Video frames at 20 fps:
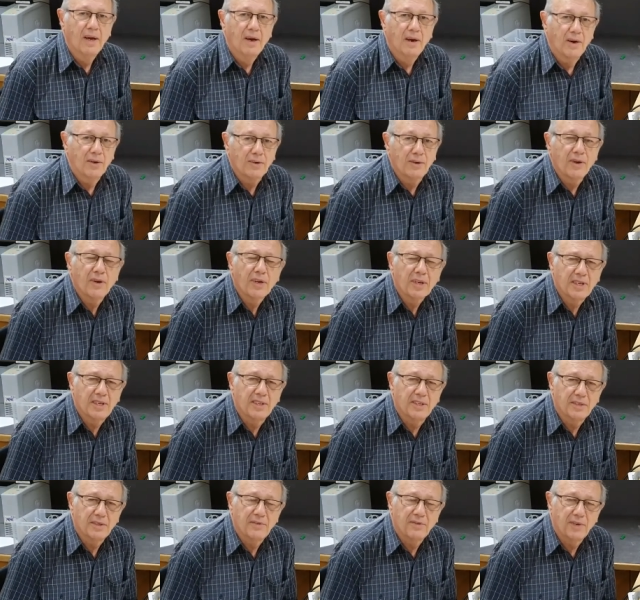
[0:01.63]
I'd like in
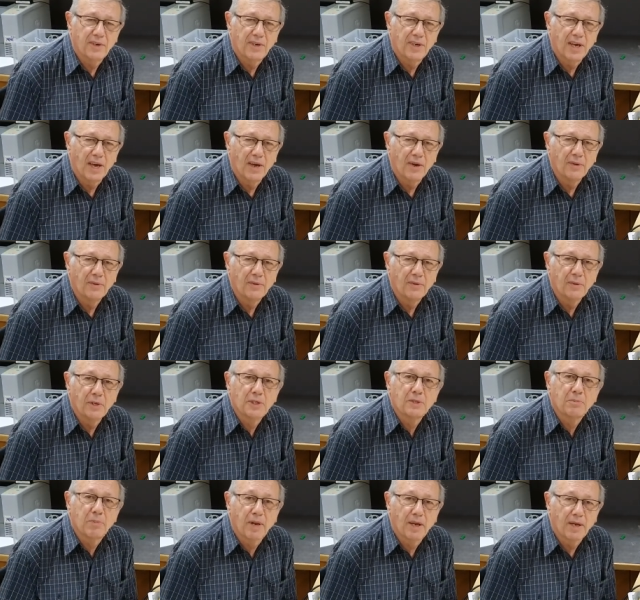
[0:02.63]
this video to
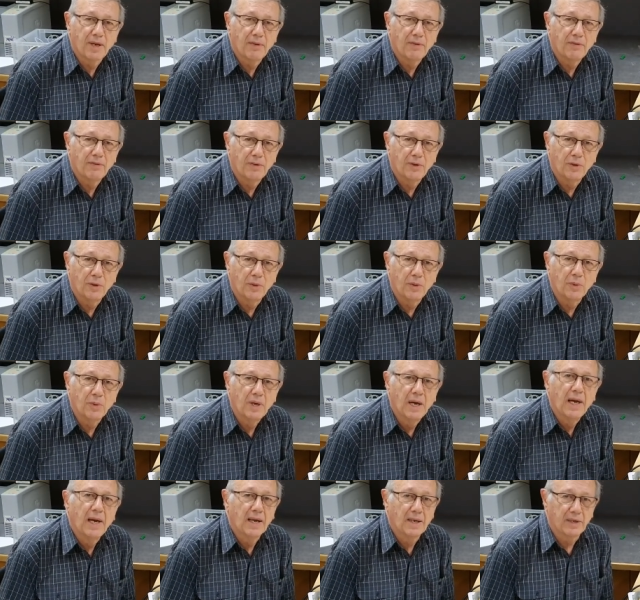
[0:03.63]
explain a few
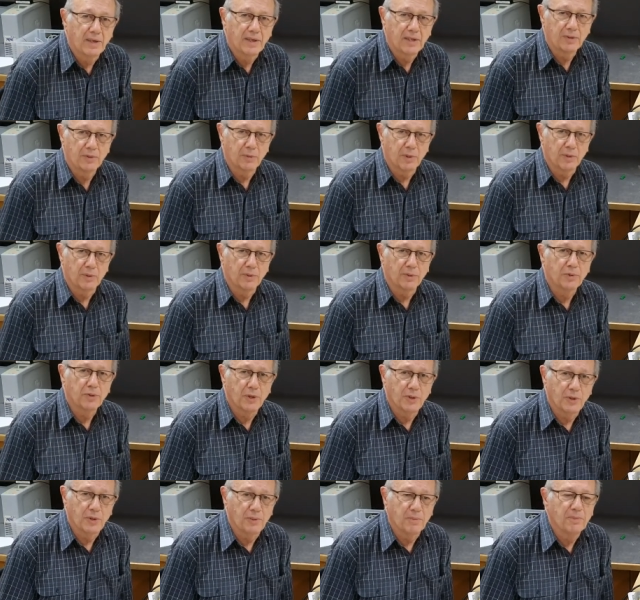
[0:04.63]
electrical
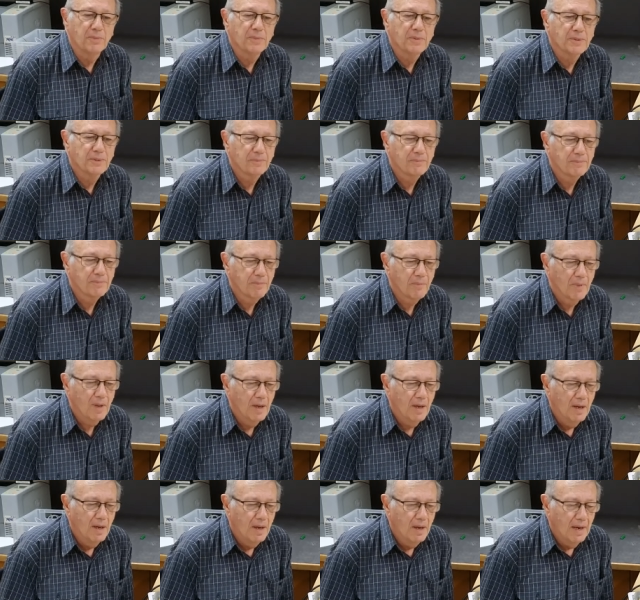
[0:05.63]
terms.
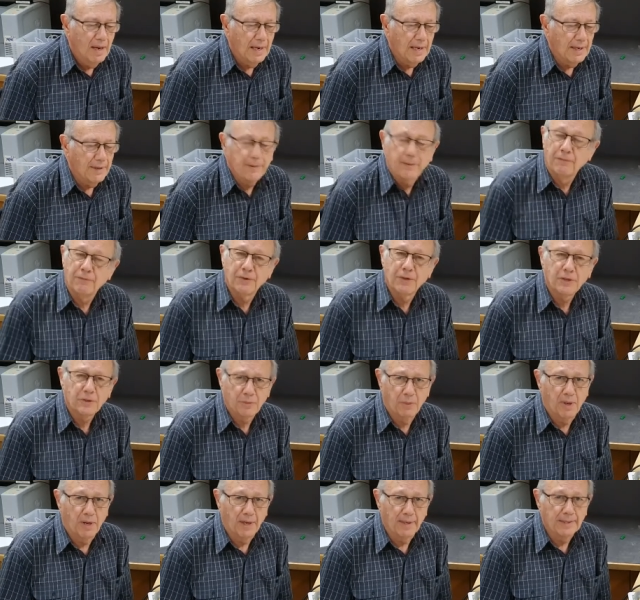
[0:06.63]
The first
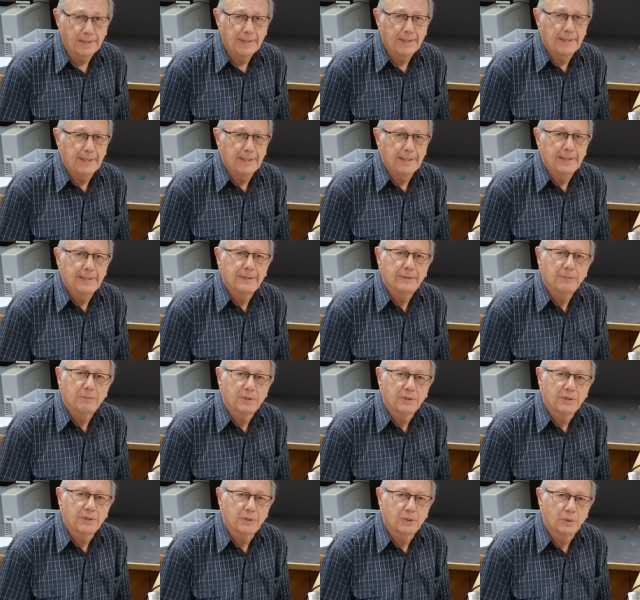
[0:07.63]
one is
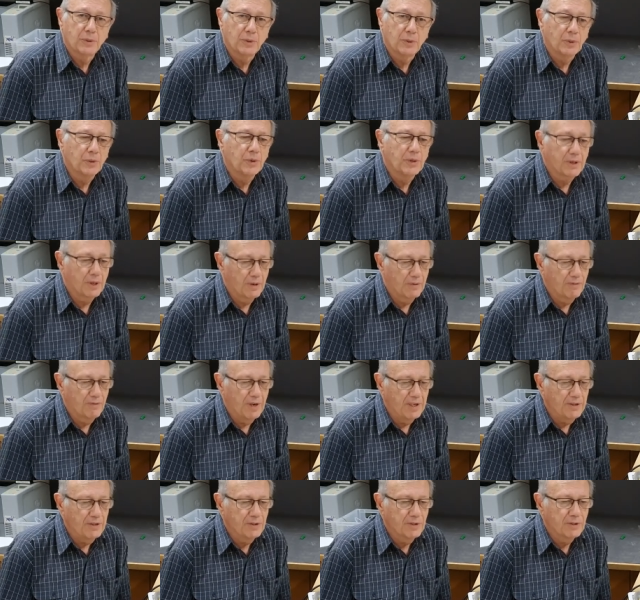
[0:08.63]
what's called
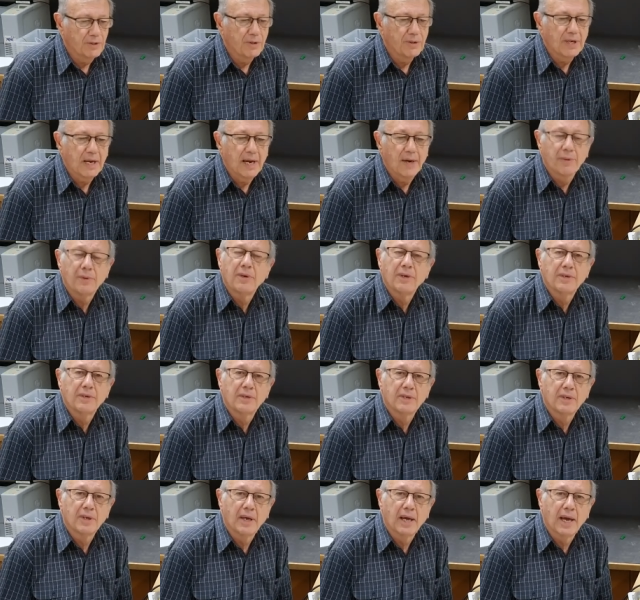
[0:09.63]
conventional current
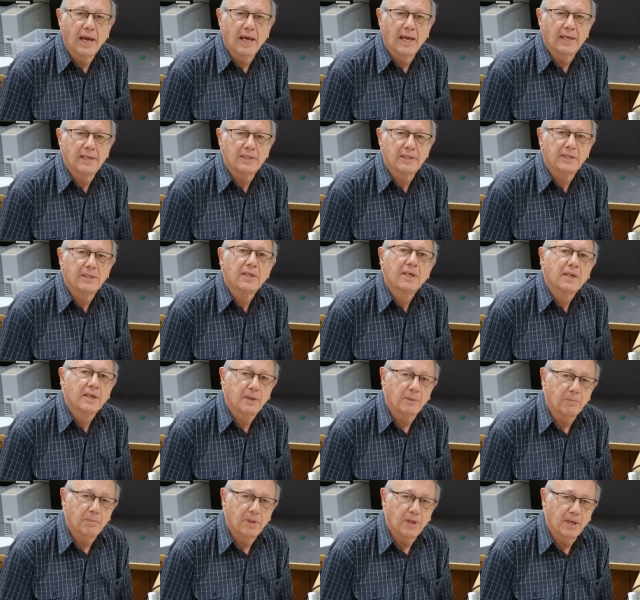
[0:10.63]
as
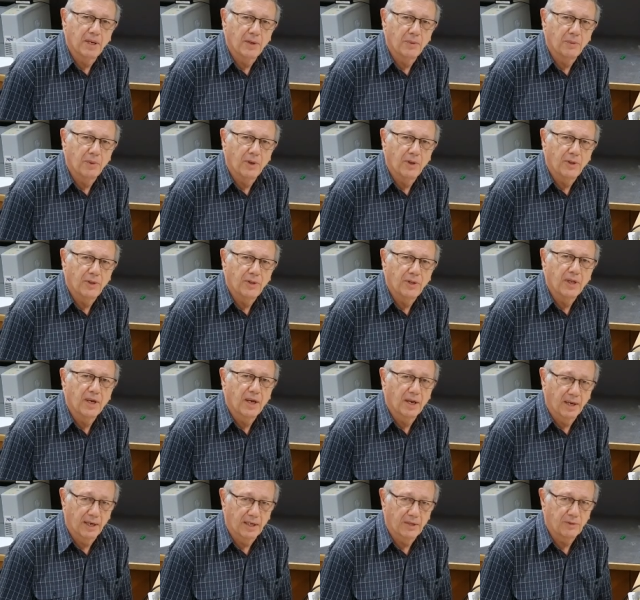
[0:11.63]
compared with
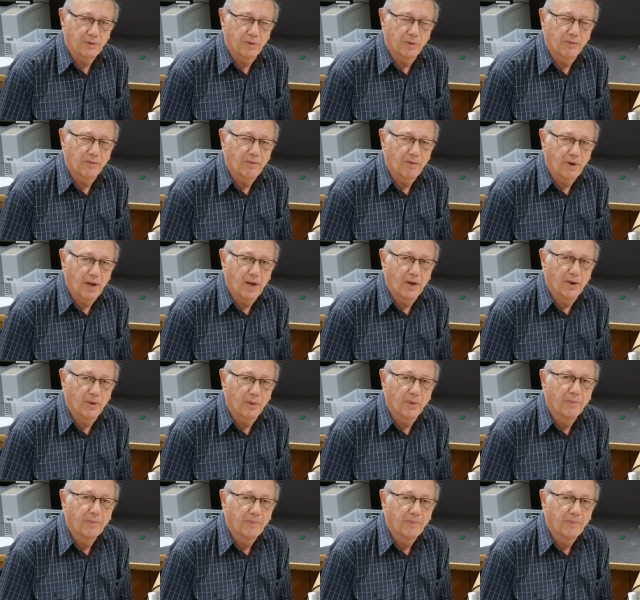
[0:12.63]
electron flow.